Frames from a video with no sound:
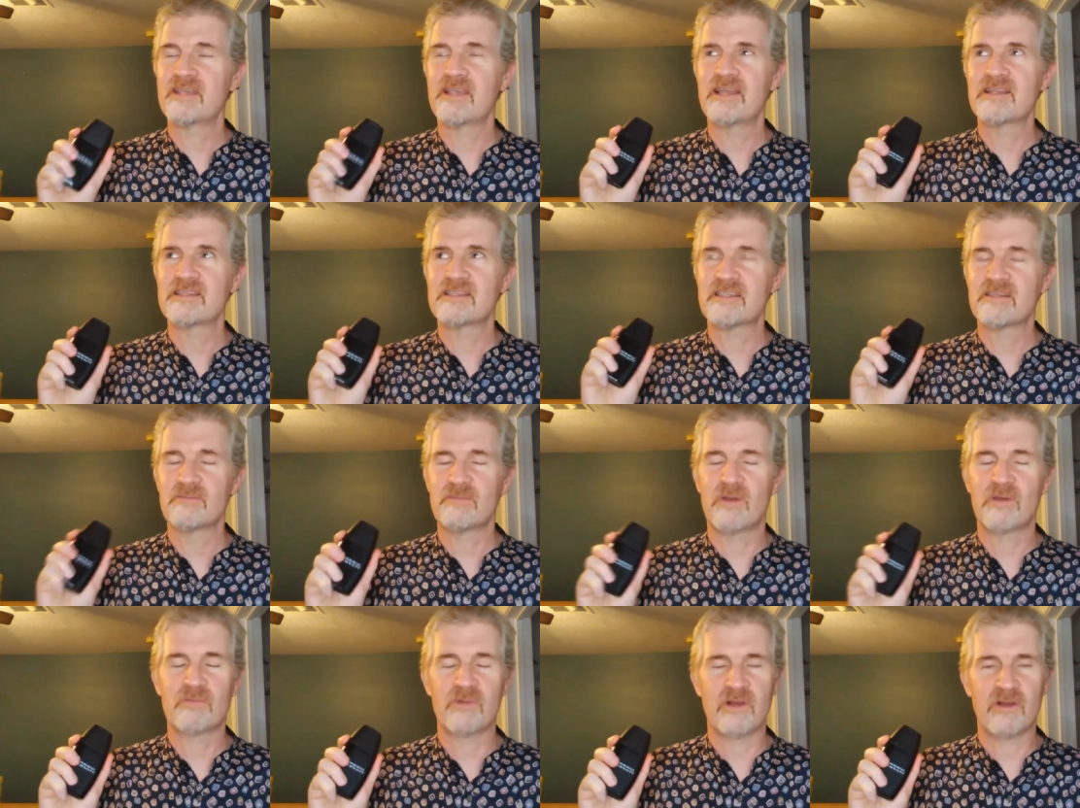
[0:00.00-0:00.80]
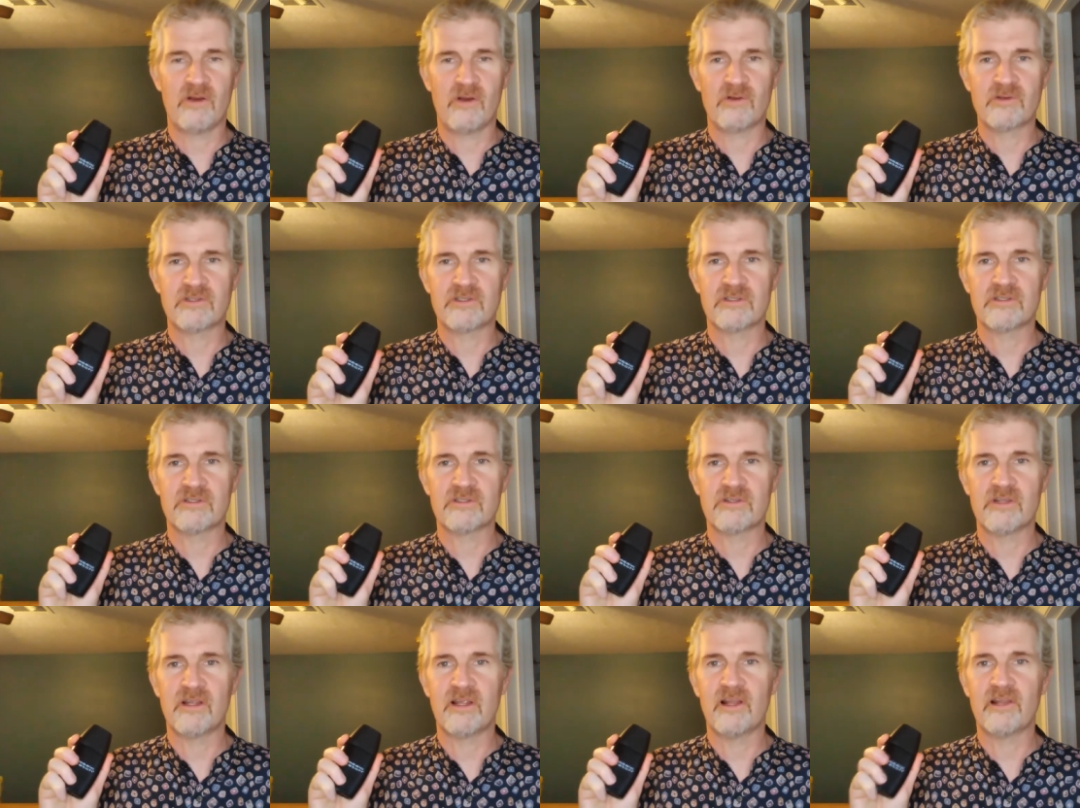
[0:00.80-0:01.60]
hits the memory notes
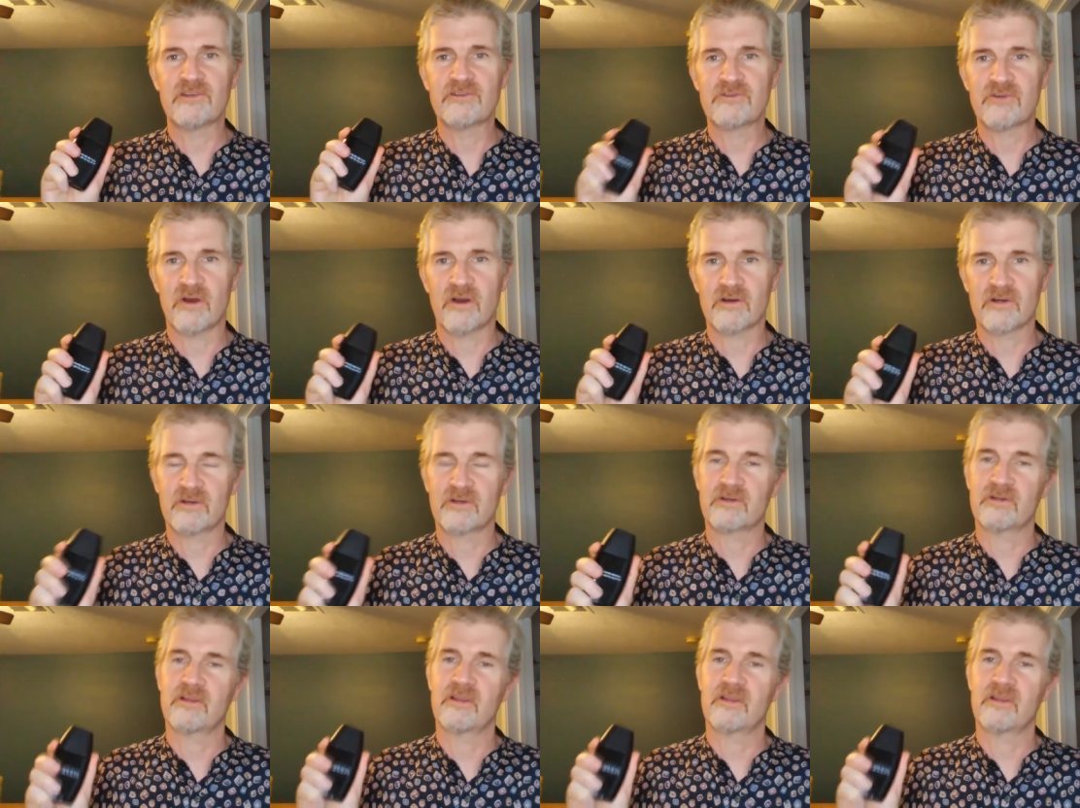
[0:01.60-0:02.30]
a little stronger